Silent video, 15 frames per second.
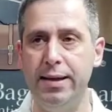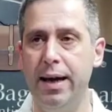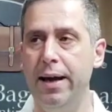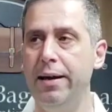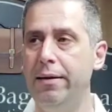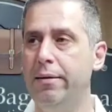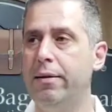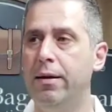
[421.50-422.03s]

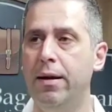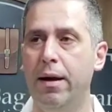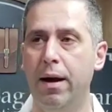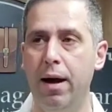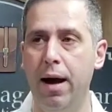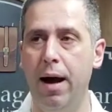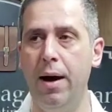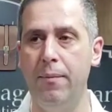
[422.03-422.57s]
say,
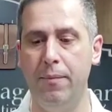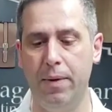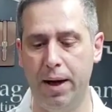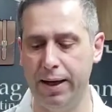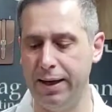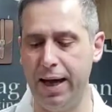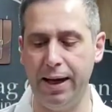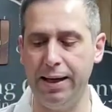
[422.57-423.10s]
I
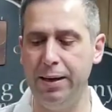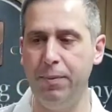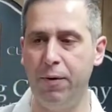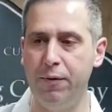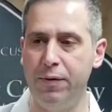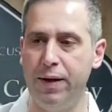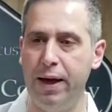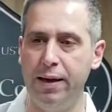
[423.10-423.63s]
keep
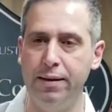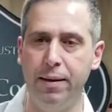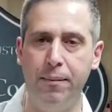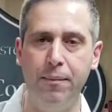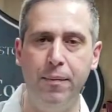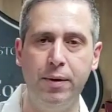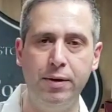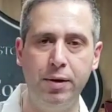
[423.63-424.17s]
on forgetting
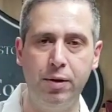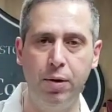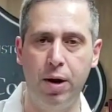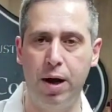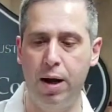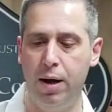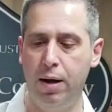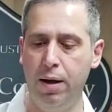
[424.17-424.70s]

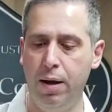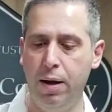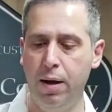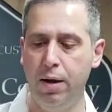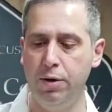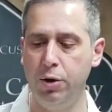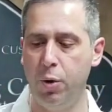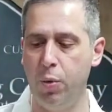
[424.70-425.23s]

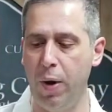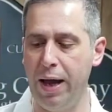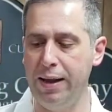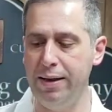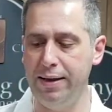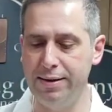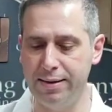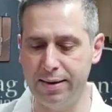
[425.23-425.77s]
to weigh
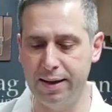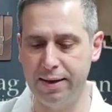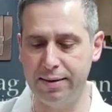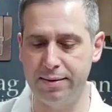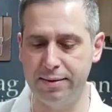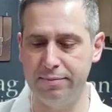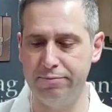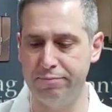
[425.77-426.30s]
these
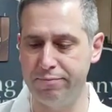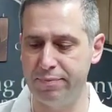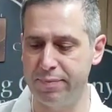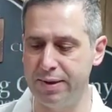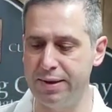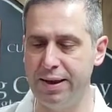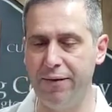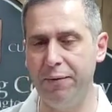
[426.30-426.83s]
things.
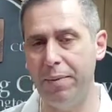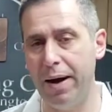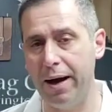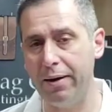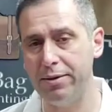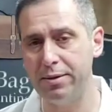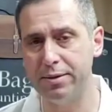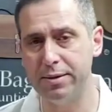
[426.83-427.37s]
7
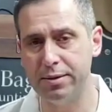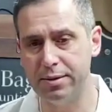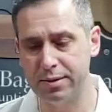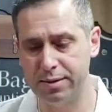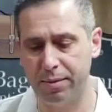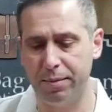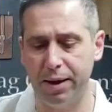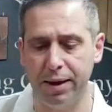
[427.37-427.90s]
pounds,
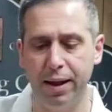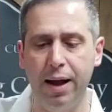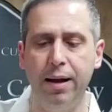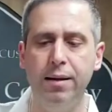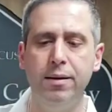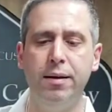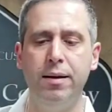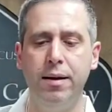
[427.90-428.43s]
something like that.
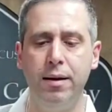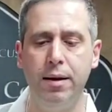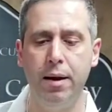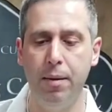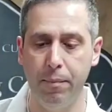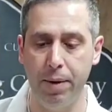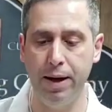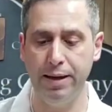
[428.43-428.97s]

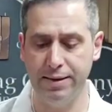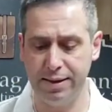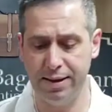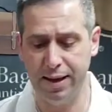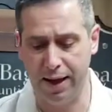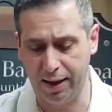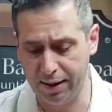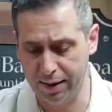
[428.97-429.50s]
But it's
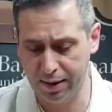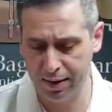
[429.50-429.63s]
thick.